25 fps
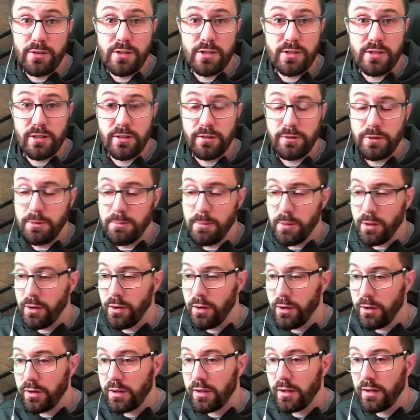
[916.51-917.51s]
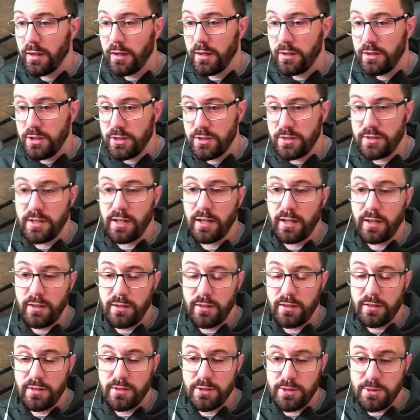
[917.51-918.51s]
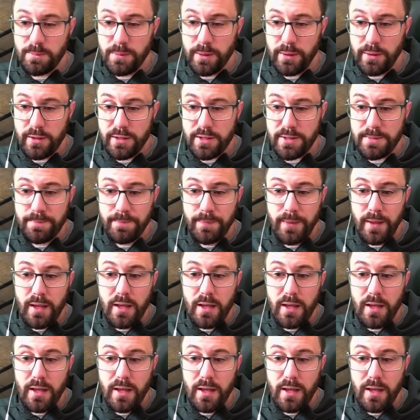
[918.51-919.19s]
yourself your Monarch and your second Spirit.